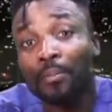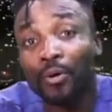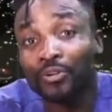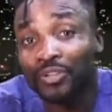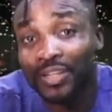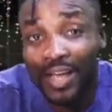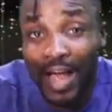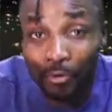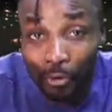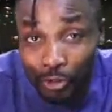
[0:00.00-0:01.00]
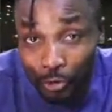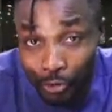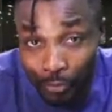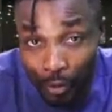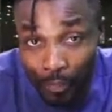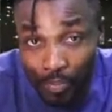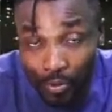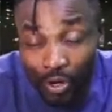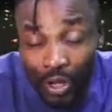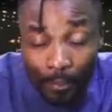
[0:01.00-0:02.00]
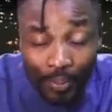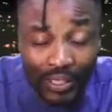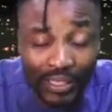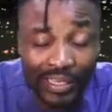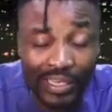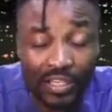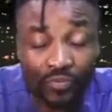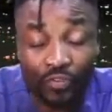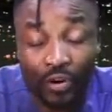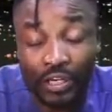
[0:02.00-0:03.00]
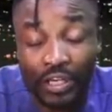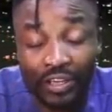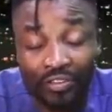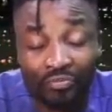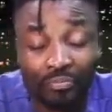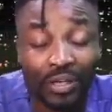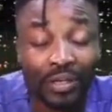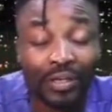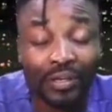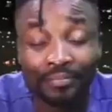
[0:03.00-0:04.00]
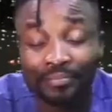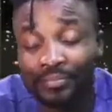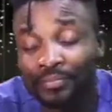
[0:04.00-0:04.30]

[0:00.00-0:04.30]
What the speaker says: But according to Igbo people, please forgive me.